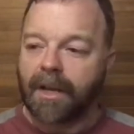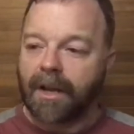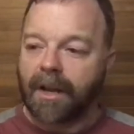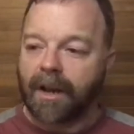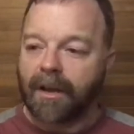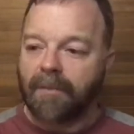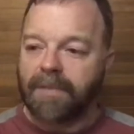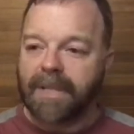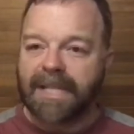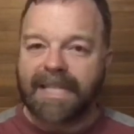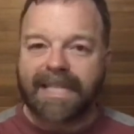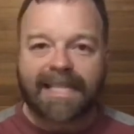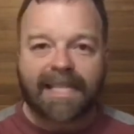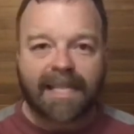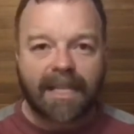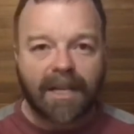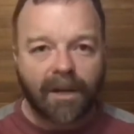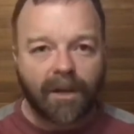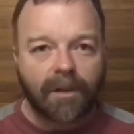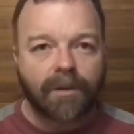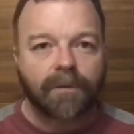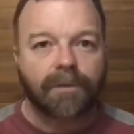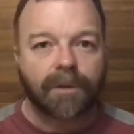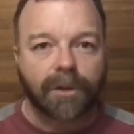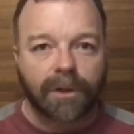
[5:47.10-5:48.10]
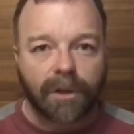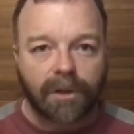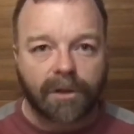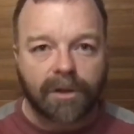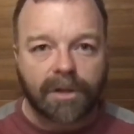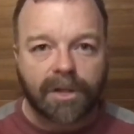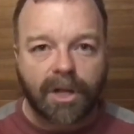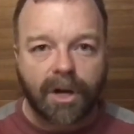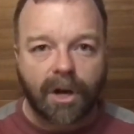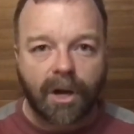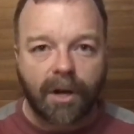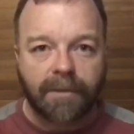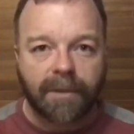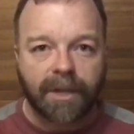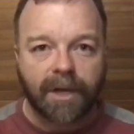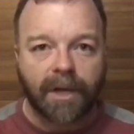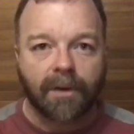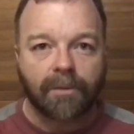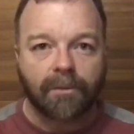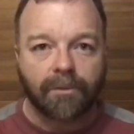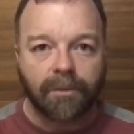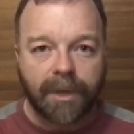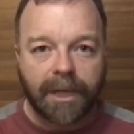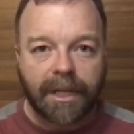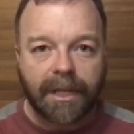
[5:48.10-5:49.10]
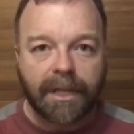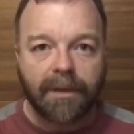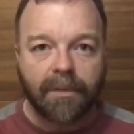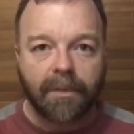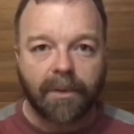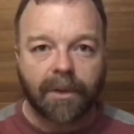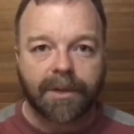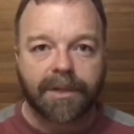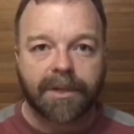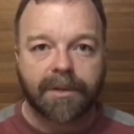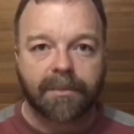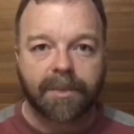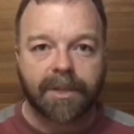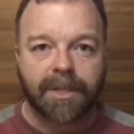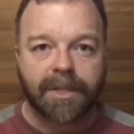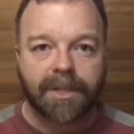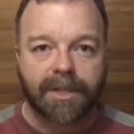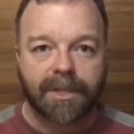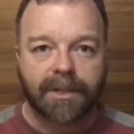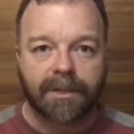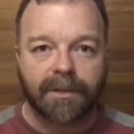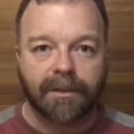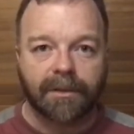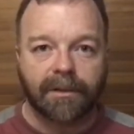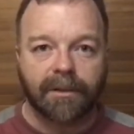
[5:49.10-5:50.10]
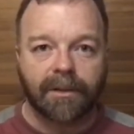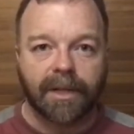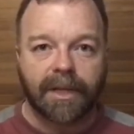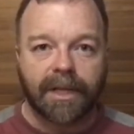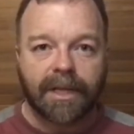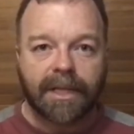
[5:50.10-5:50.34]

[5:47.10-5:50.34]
I've been sitting on for a long time that I really want to pursue.